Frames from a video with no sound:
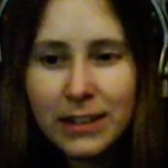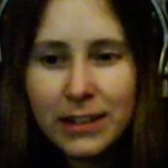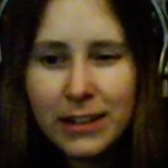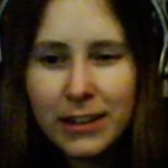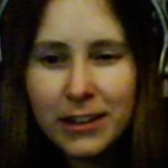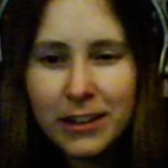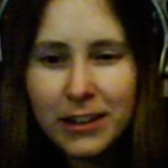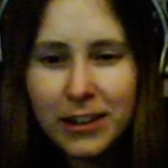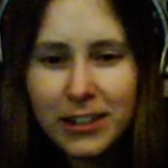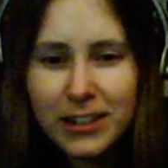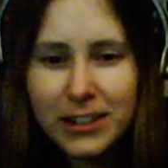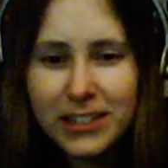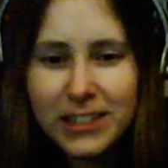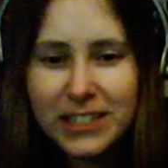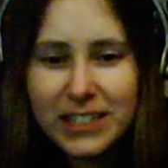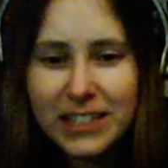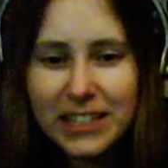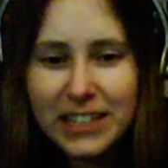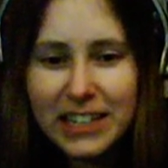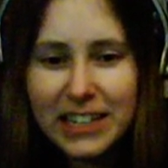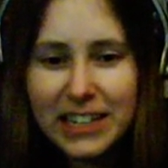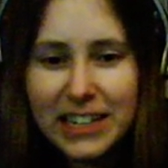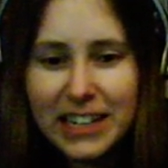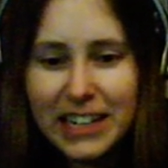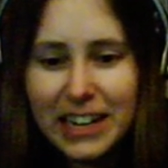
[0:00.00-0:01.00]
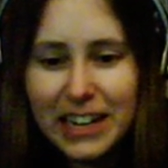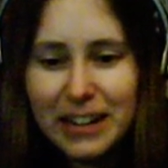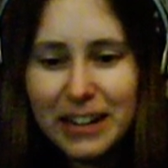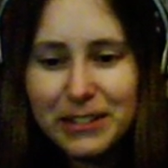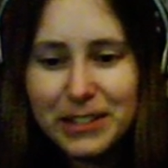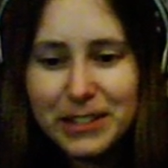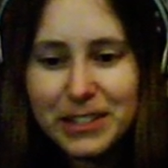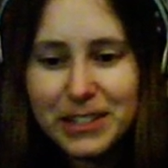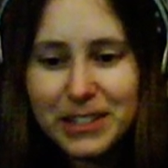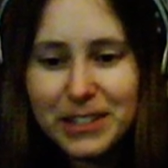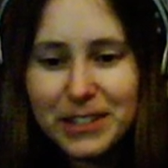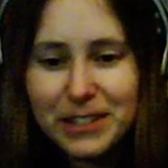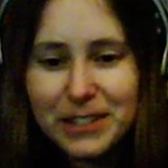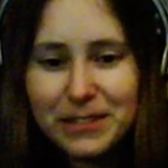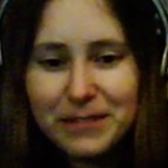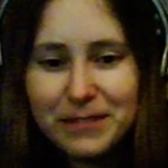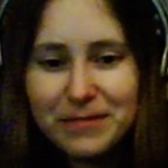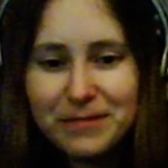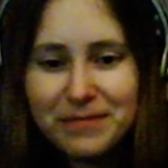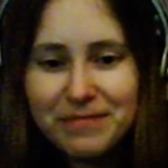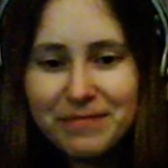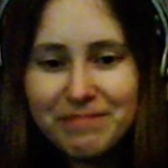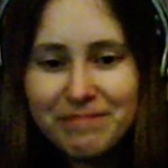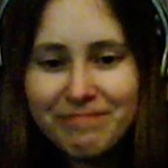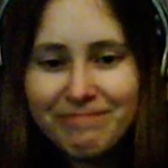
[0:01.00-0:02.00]
Curse Lina announcer.
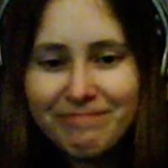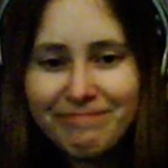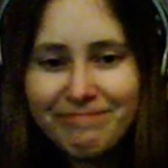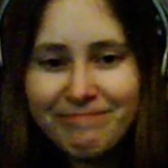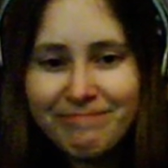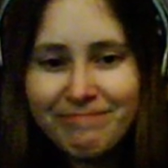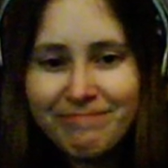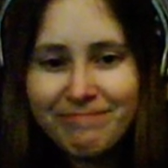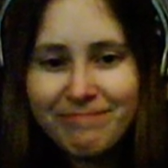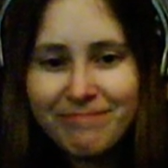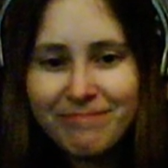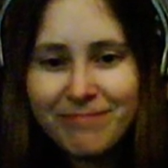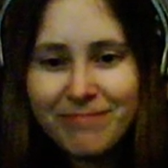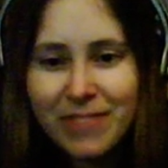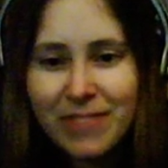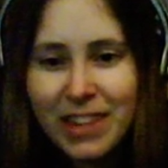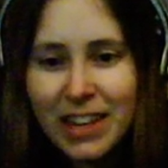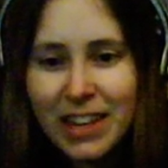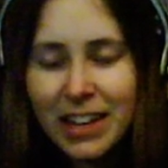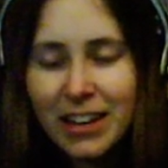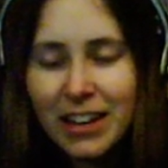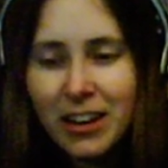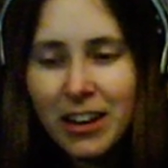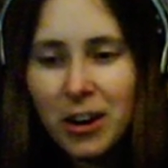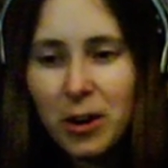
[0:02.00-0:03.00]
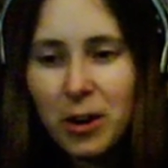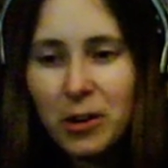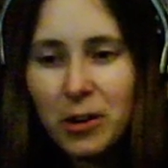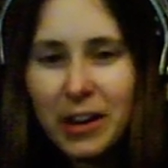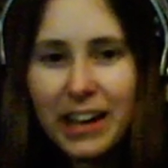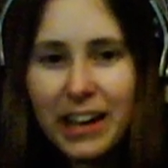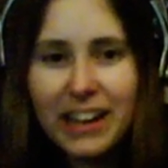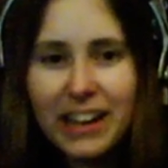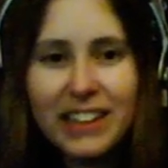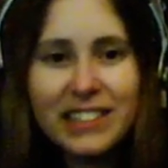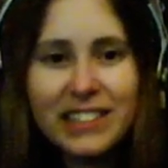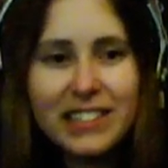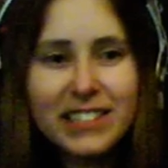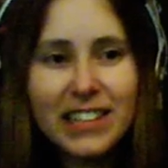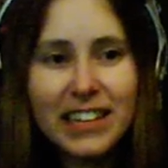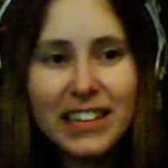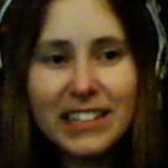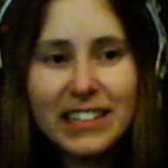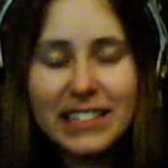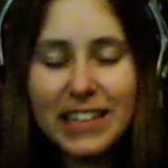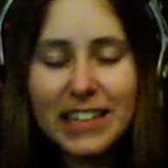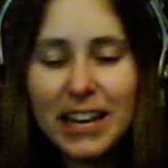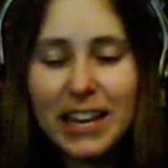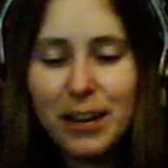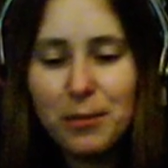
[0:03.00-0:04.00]
Okay, it's going
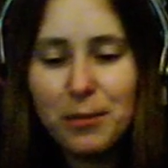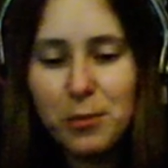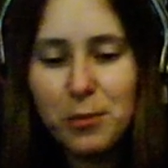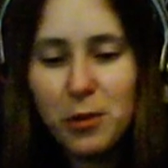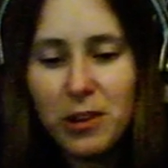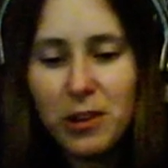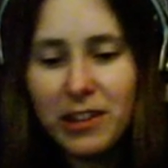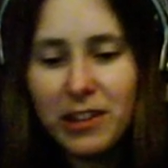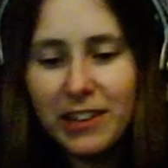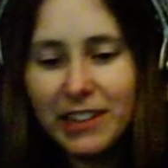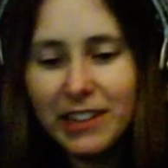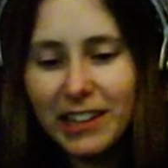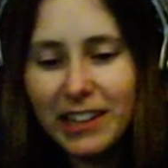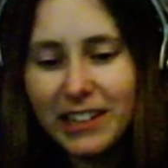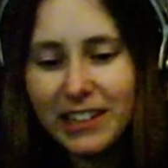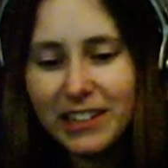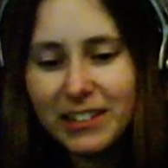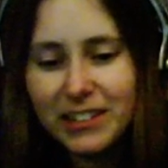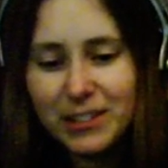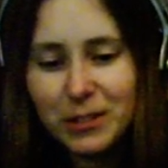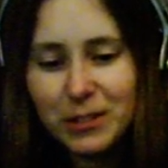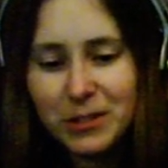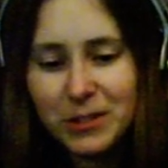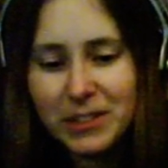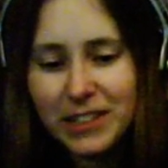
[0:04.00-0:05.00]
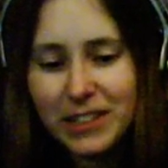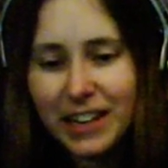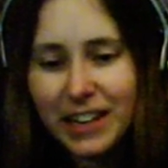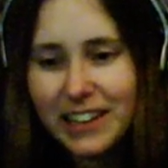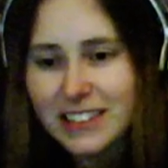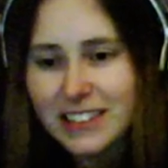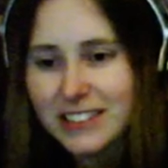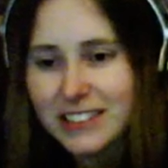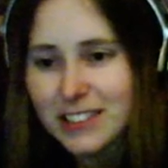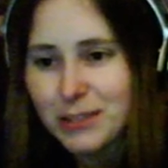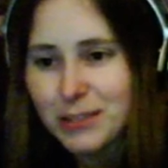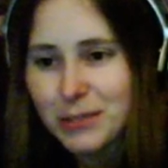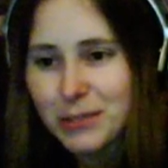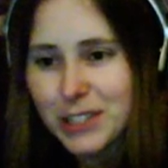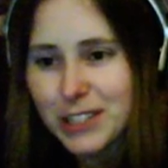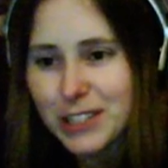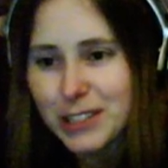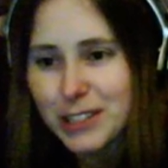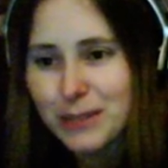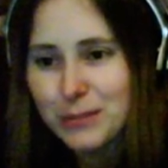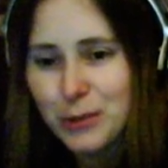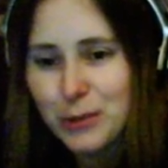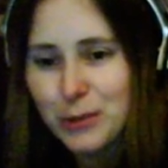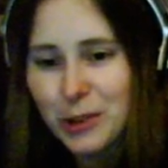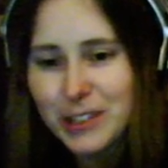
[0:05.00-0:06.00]
to take more than like two seconds, which
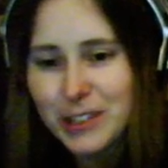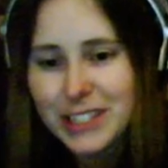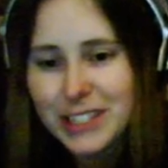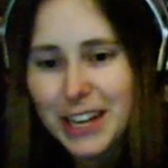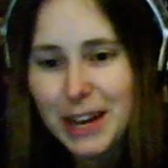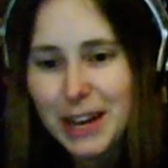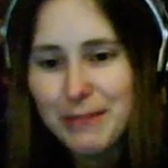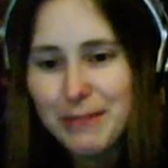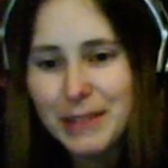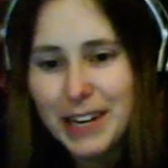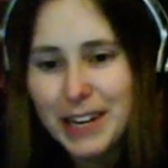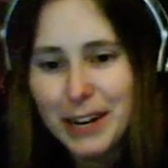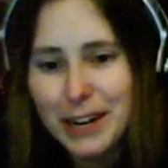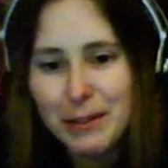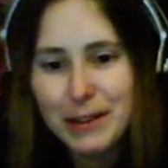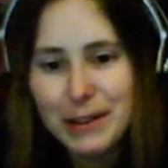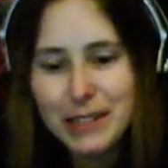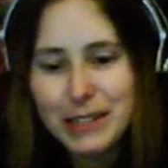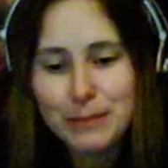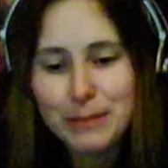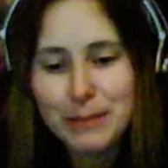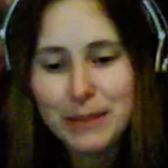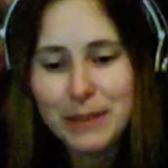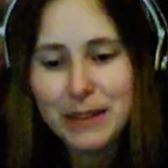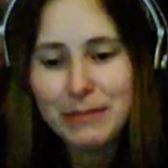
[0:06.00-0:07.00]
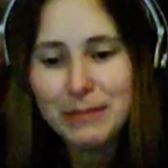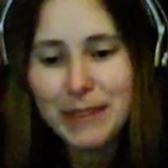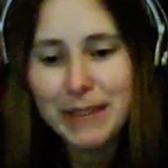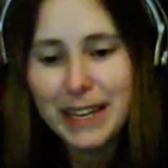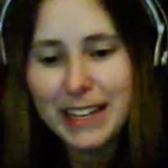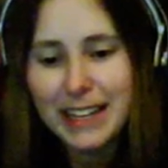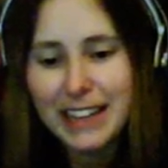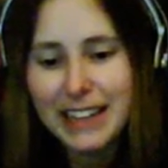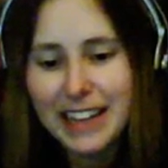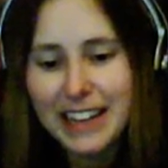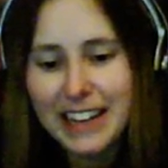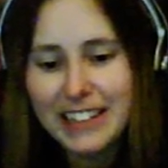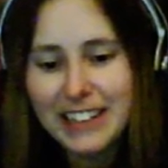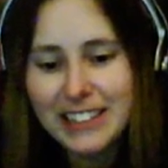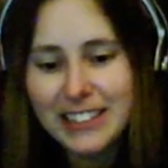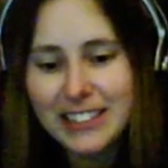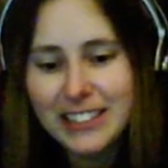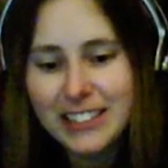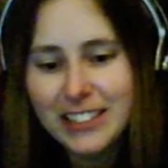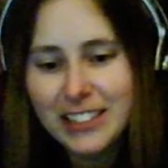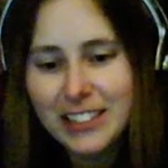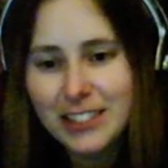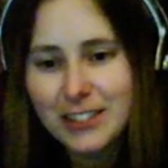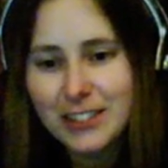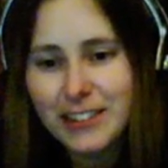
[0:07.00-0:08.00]
is more time than I want to spend making that
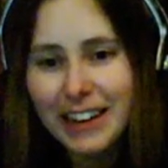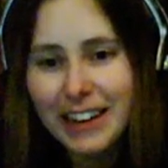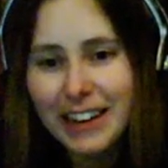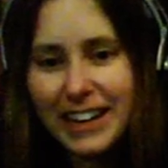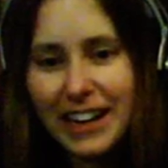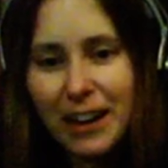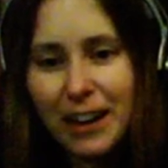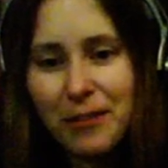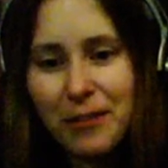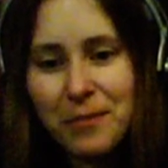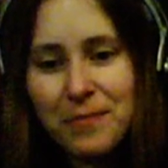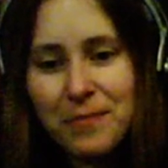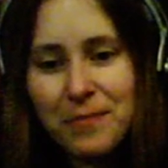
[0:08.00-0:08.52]
just right now.